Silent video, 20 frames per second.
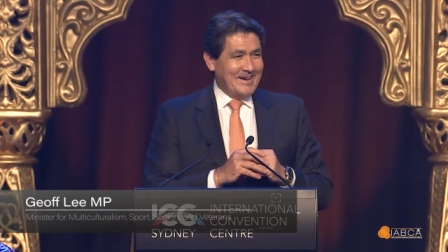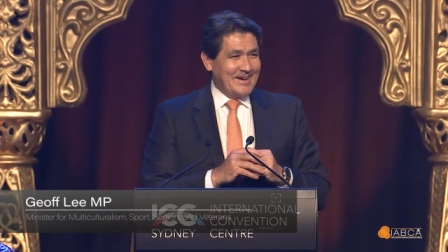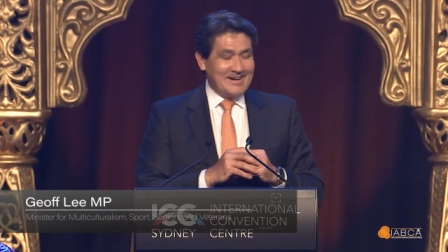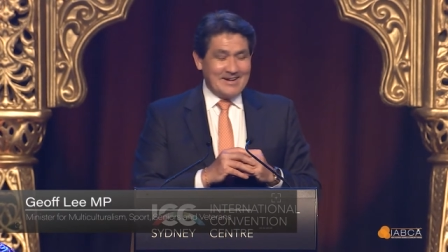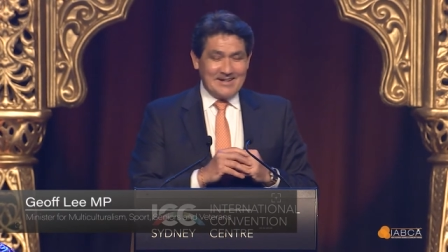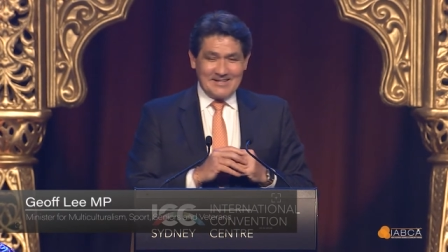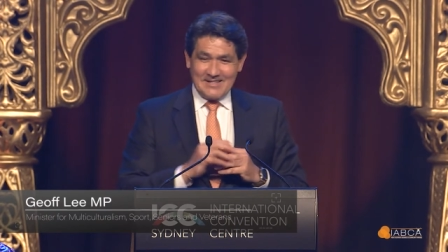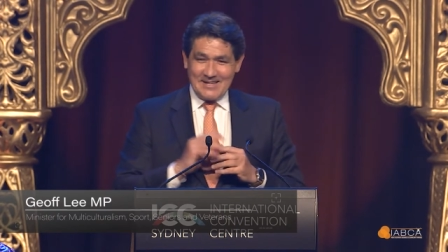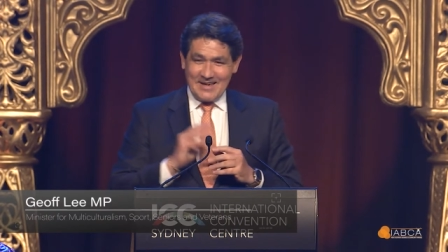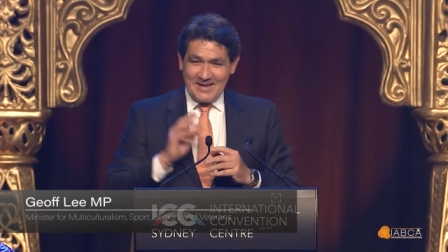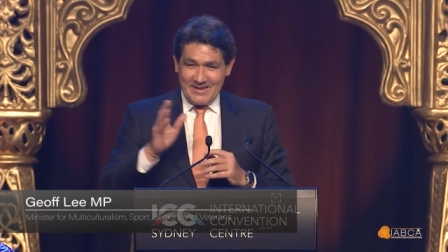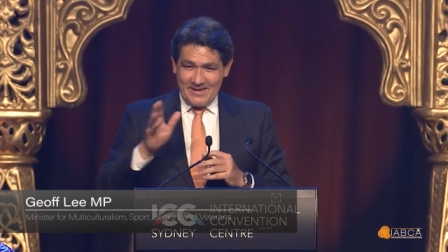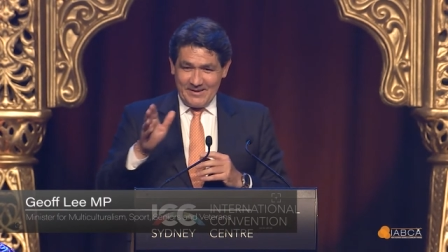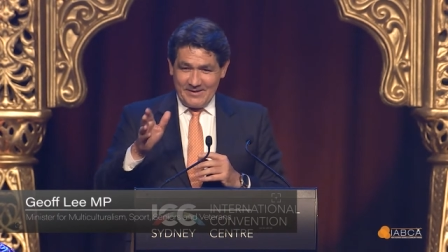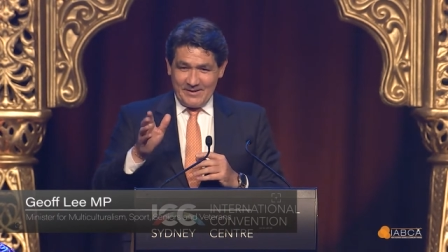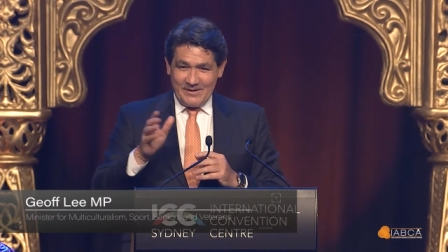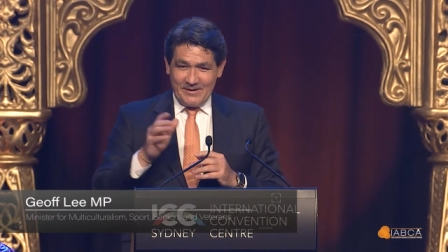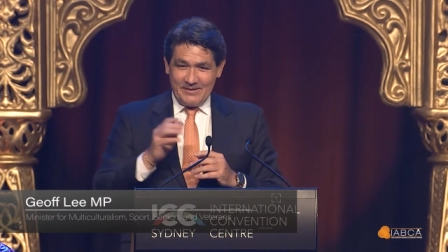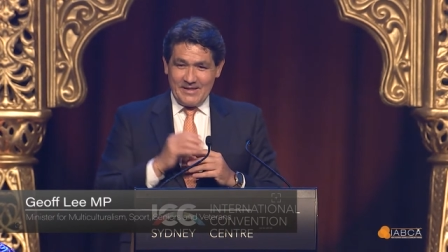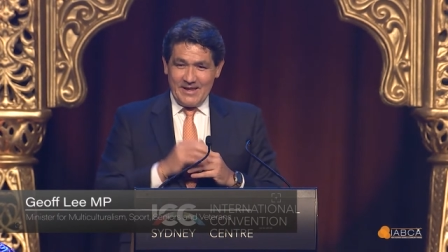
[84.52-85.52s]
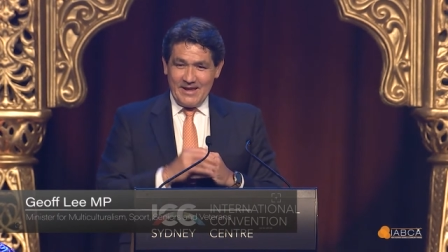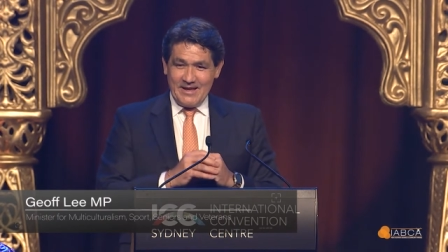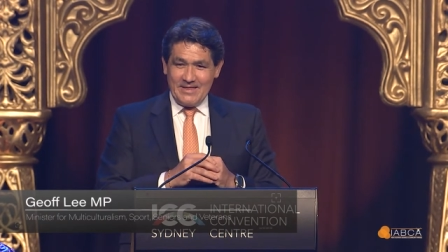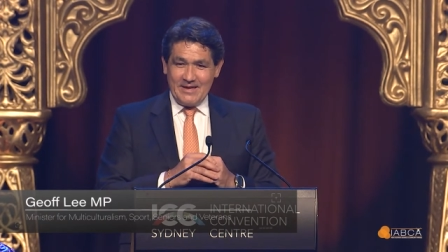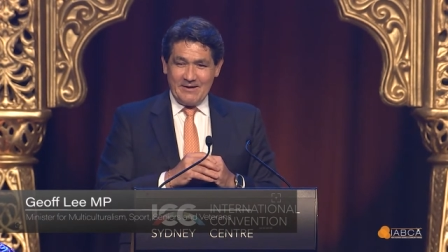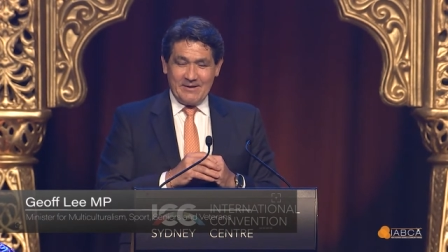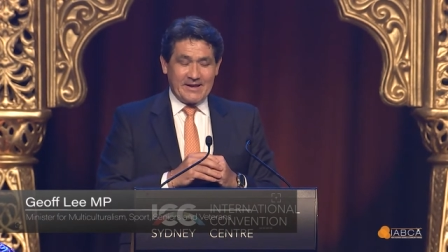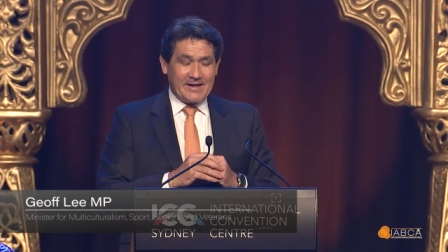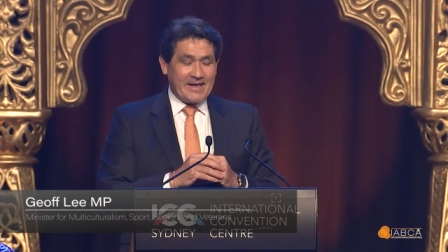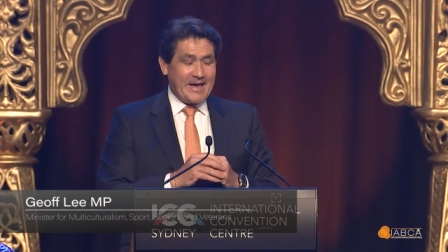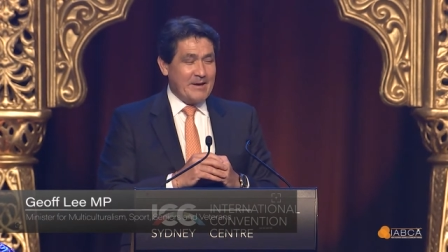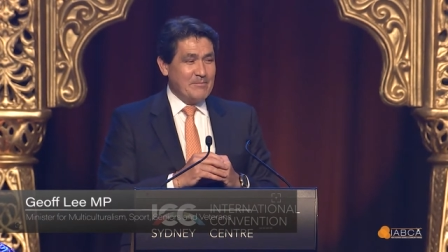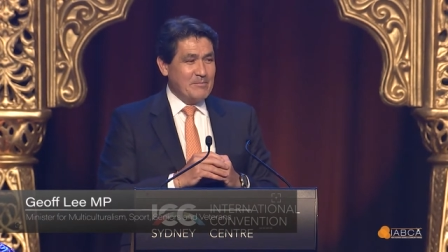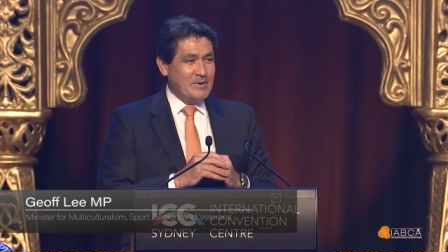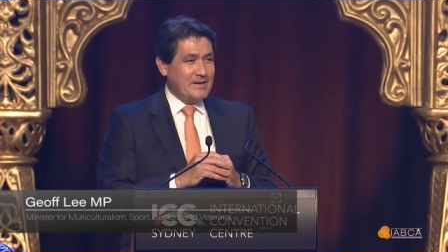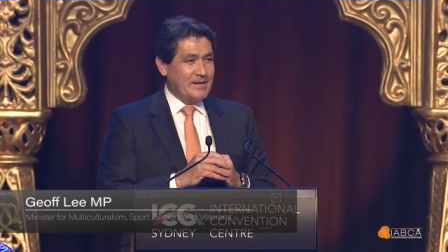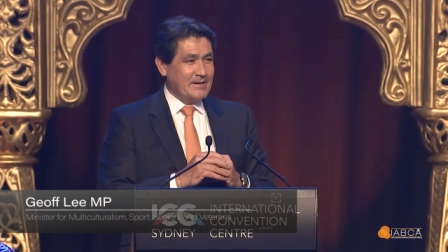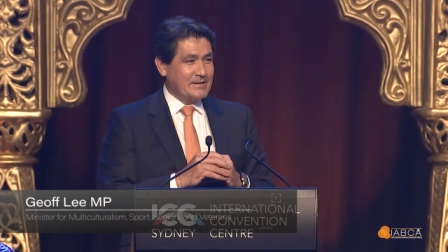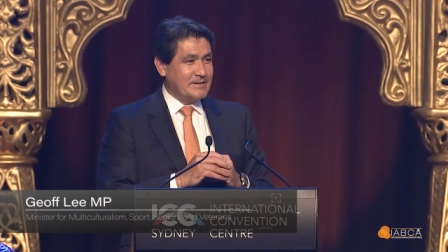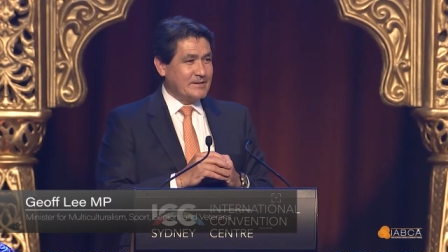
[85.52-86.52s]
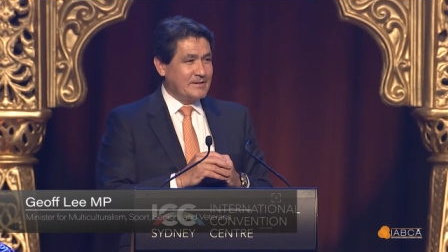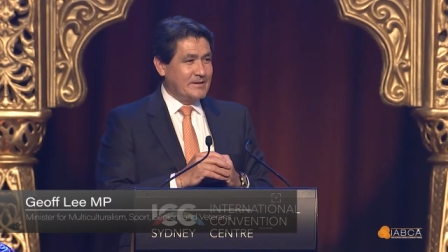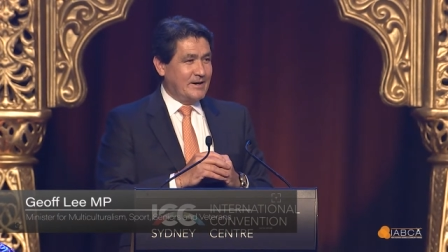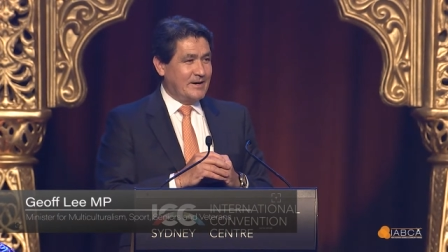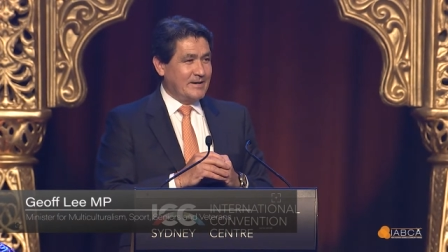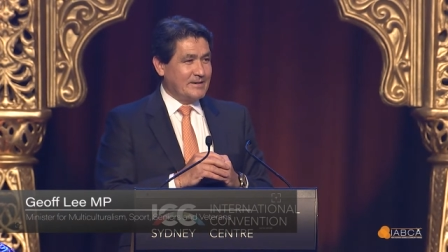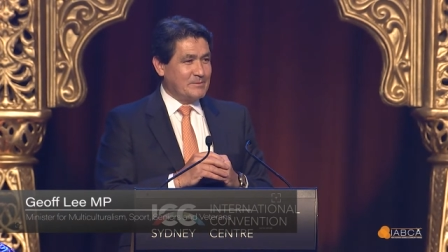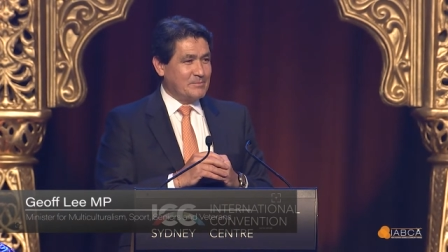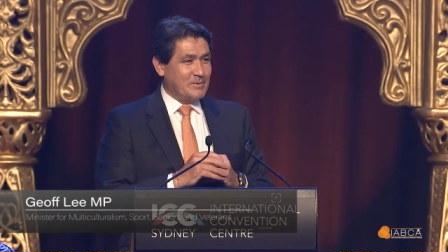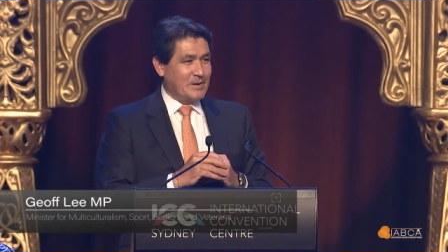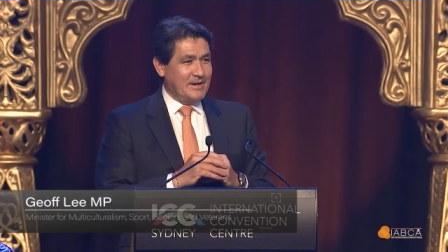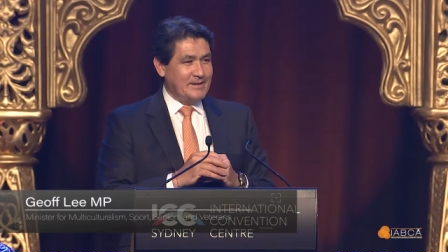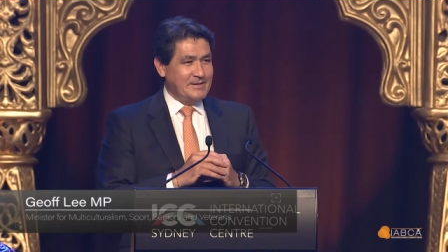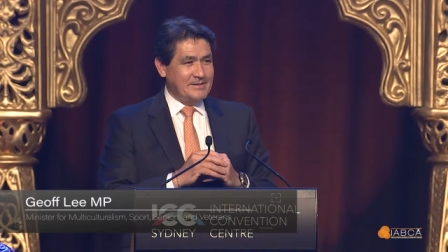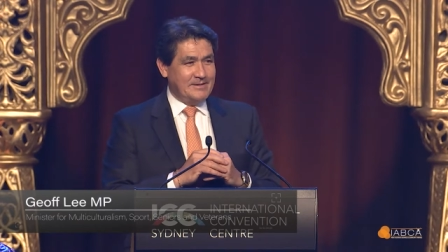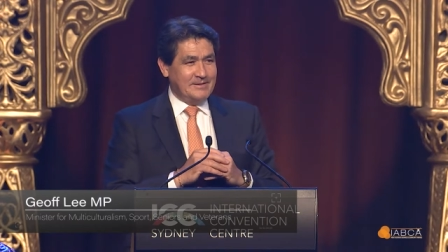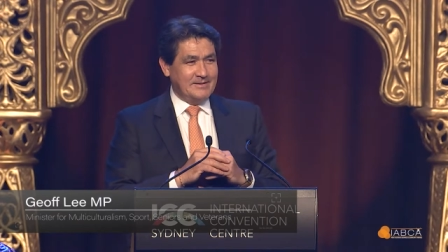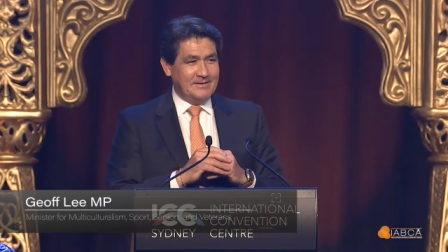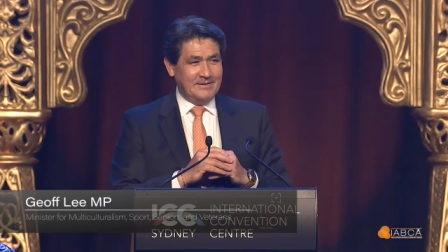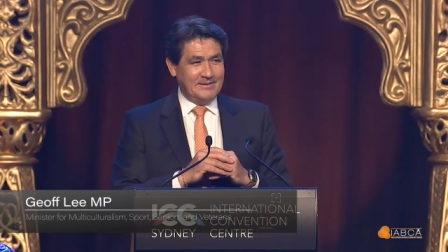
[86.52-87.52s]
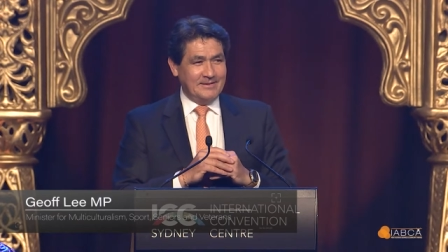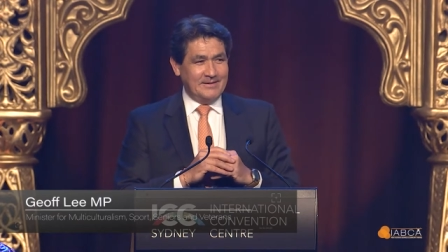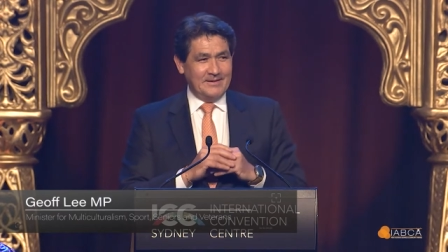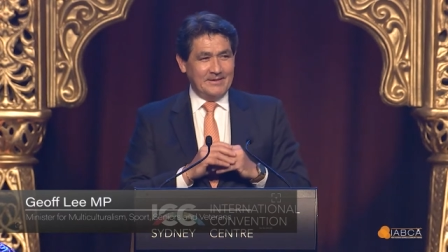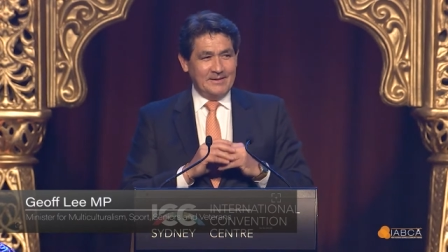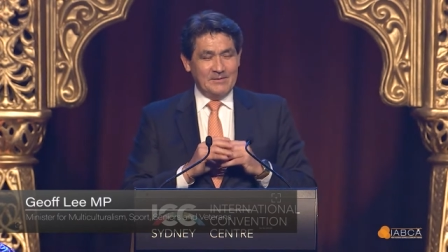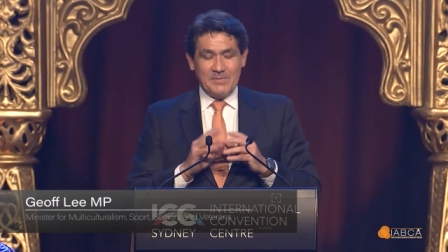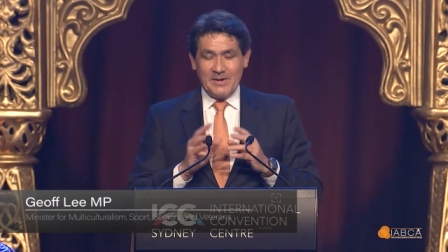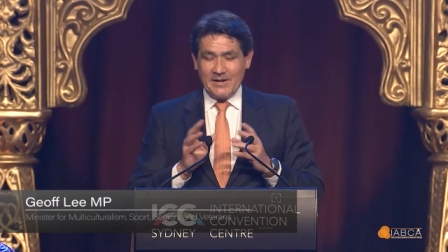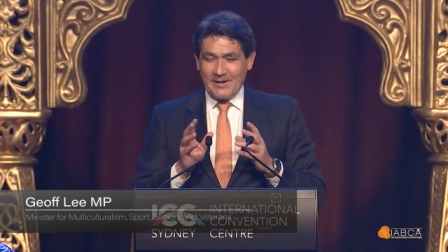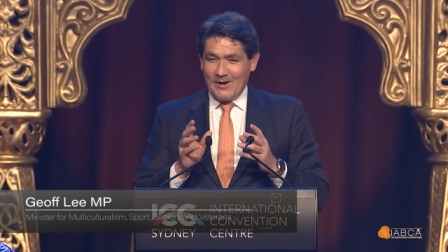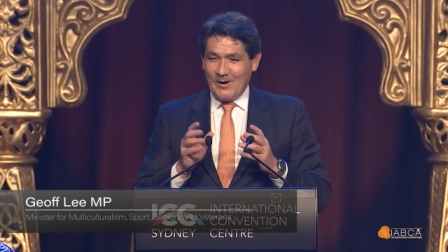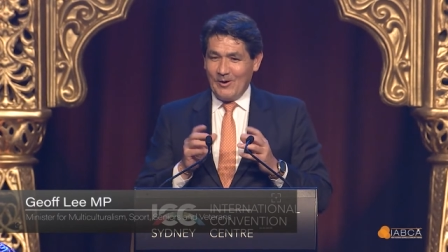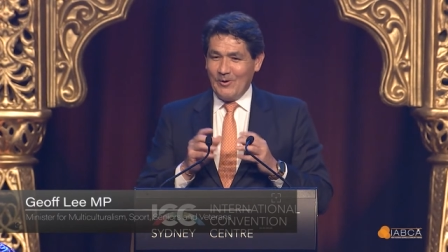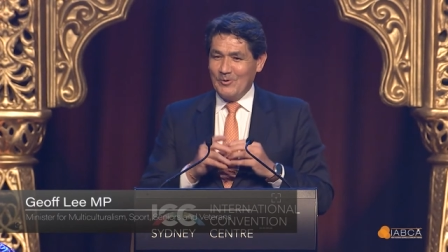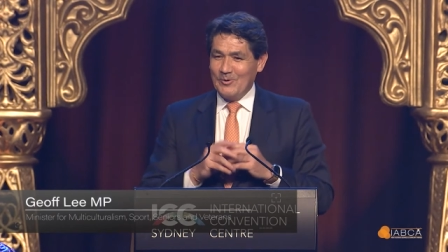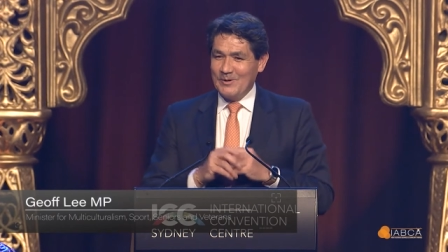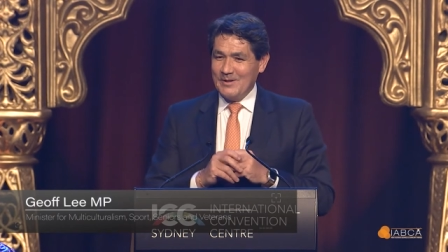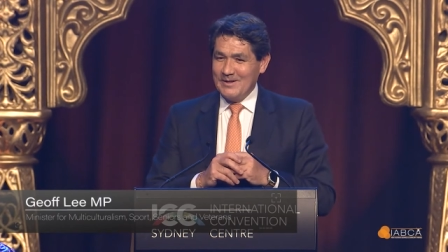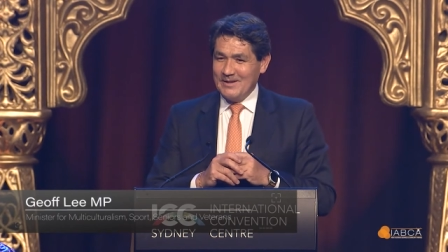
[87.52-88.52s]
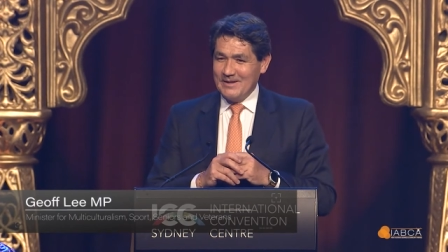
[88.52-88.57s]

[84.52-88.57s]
Can I say you're down there in Canberra, that's a nice place, a bit cold,